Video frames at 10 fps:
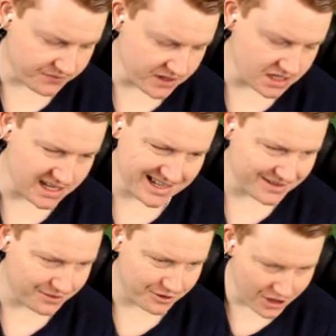If we can
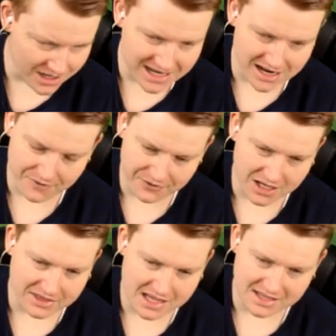hit 30, I feel
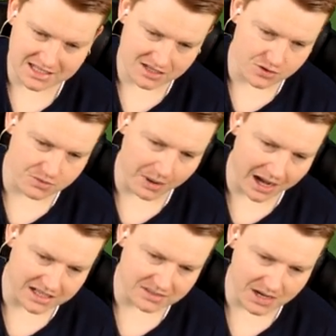like that that's a good
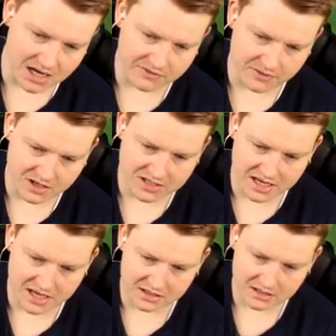pass mark for us
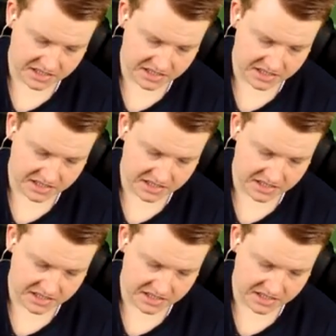there.